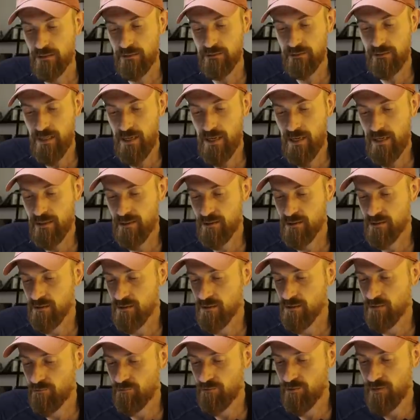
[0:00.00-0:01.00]
Nice,
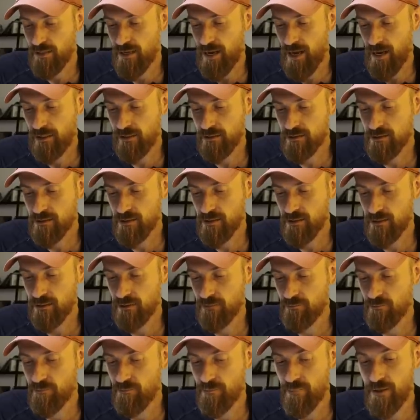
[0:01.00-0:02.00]

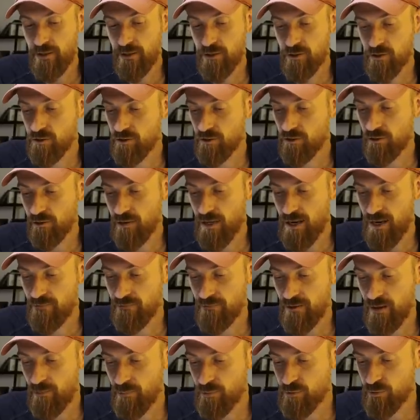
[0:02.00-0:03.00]
relaxing, makes your life
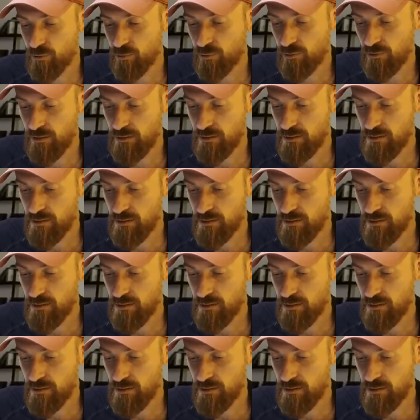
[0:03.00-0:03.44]
absolutely